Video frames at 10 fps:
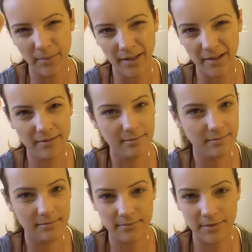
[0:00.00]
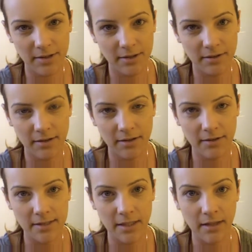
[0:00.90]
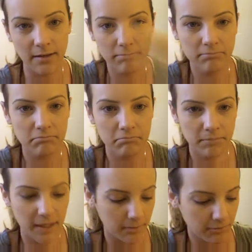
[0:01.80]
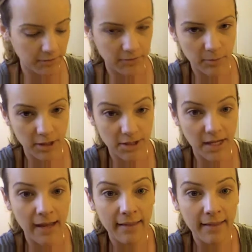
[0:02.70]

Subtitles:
but you can use any big fluffy brush.